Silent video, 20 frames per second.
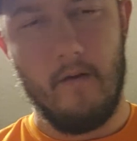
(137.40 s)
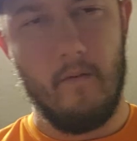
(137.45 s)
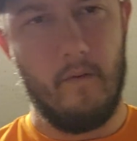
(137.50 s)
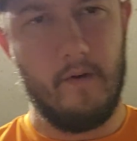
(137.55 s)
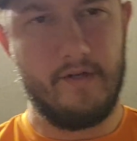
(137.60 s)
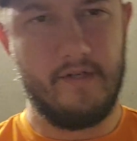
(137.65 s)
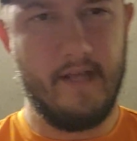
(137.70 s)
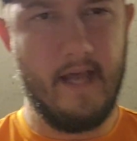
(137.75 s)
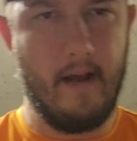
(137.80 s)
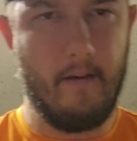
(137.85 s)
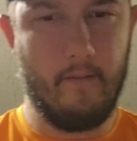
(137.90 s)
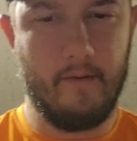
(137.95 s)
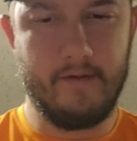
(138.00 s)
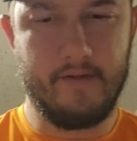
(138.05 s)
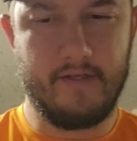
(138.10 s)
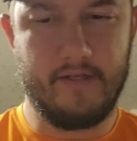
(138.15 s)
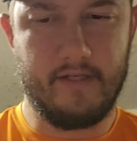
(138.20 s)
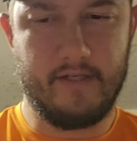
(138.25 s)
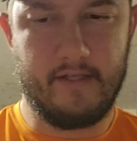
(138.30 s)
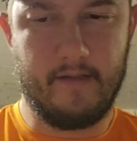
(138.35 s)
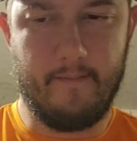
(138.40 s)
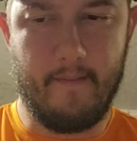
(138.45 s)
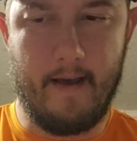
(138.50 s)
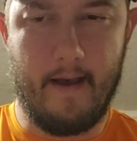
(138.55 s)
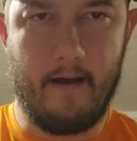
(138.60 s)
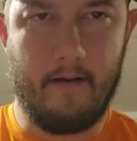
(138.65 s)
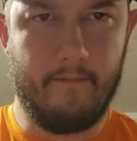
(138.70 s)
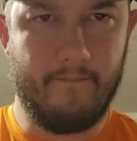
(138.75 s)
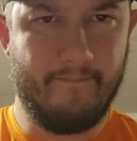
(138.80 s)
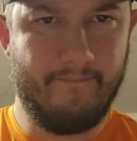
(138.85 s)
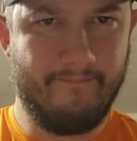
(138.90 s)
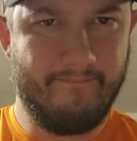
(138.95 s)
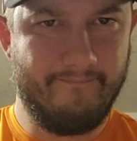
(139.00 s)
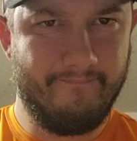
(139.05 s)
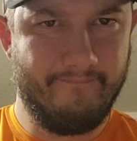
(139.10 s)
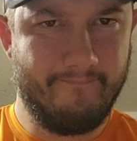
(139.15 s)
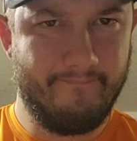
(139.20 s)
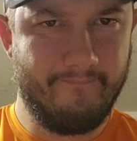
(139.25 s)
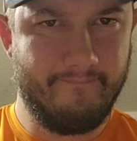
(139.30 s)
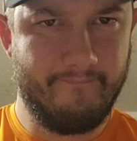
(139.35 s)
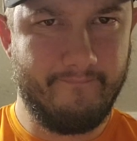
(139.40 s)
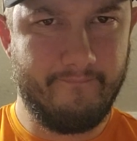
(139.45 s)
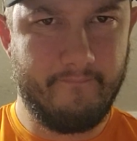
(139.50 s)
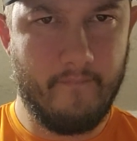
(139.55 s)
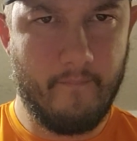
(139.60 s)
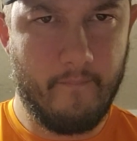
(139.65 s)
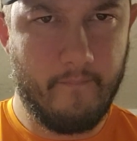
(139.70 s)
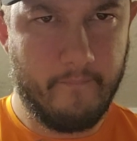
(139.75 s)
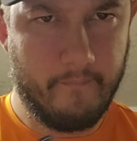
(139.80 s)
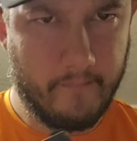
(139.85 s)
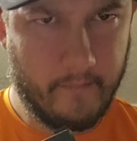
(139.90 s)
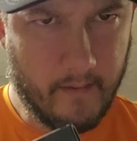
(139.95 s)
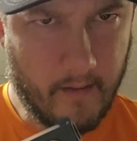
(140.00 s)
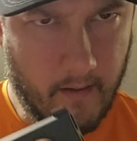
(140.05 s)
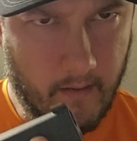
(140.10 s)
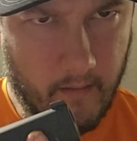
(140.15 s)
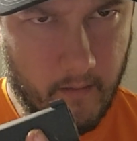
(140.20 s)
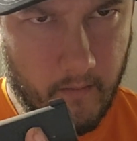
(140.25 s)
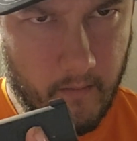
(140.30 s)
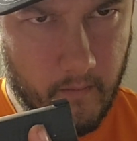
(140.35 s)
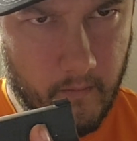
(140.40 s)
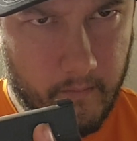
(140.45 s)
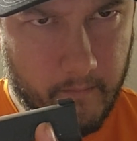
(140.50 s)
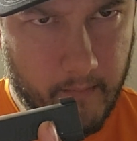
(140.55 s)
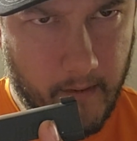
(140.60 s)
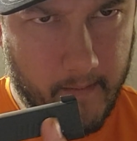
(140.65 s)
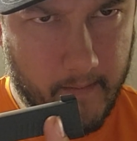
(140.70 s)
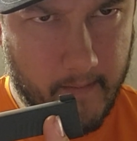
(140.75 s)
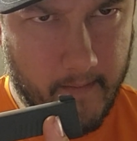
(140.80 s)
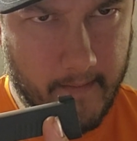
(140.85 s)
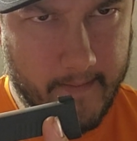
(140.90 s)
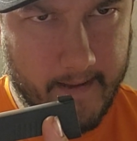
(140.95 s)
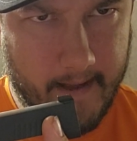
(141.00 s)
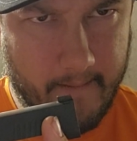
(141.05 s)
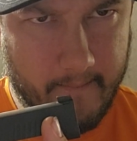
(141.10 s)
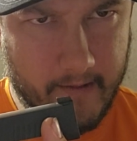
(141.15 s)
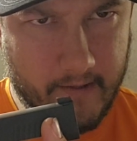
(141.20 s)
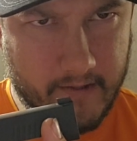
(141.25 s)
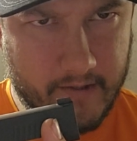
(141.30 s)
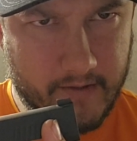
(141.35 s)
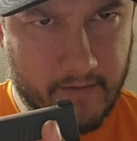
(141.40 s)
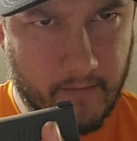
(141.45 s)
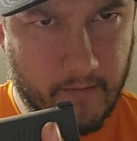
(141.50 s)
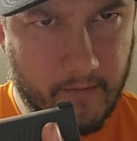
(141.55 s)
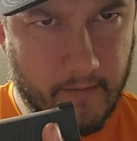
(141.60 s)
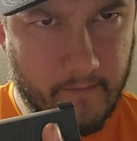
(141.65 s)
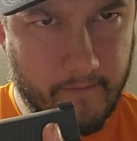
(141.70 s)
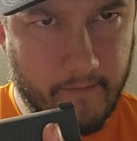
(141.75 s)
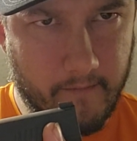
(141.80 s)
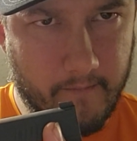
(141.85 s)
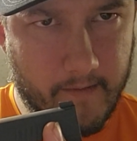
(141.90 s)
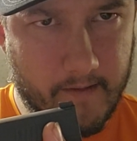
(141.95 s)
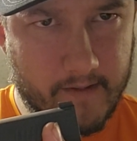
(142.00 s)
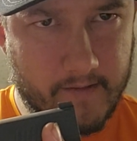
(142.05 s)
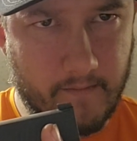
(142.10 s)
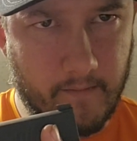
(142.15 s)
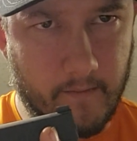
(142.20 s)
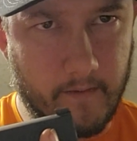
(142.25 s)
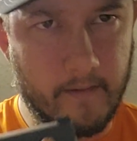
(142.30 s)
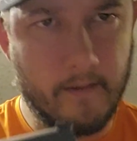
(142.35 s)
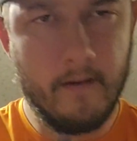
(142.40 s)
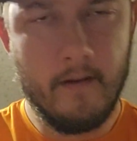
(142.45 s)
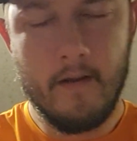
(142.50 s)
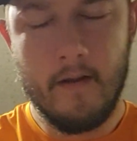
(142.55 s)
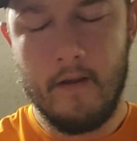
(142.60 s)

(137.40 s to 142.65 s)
which that one's just about, probably about that much shorter from this one.